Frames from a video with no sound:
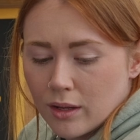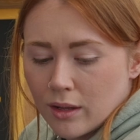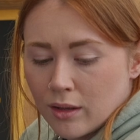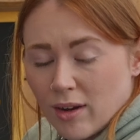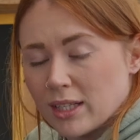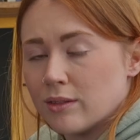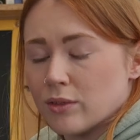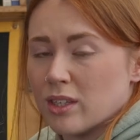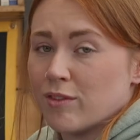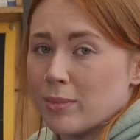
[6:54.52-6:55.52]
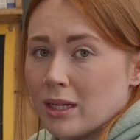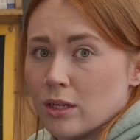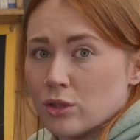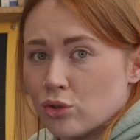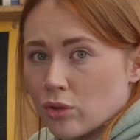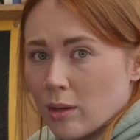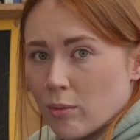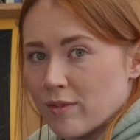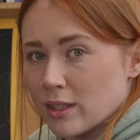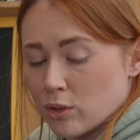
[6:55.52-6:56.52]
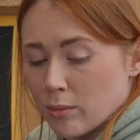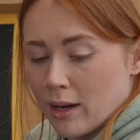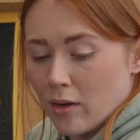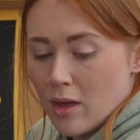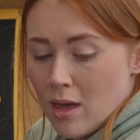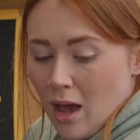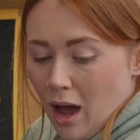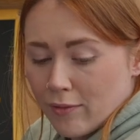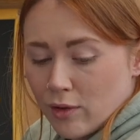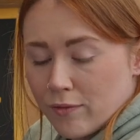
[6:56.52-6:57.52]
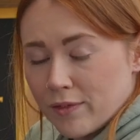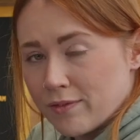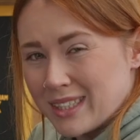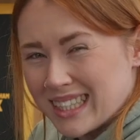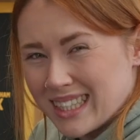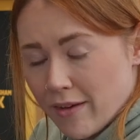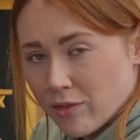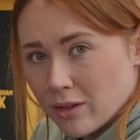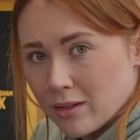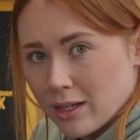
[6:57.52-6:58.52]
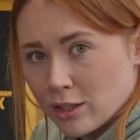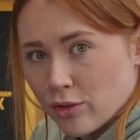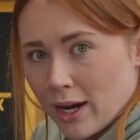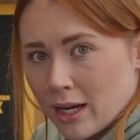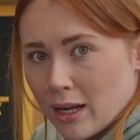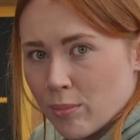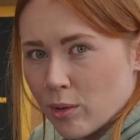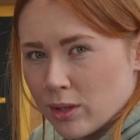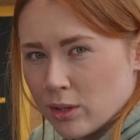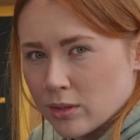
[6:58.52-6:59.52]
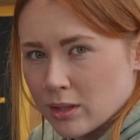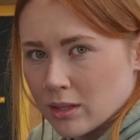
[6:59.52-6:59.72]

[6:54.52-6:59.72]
the rest of us have been struggling with this dumbbell. I've got 57 in training, but with using a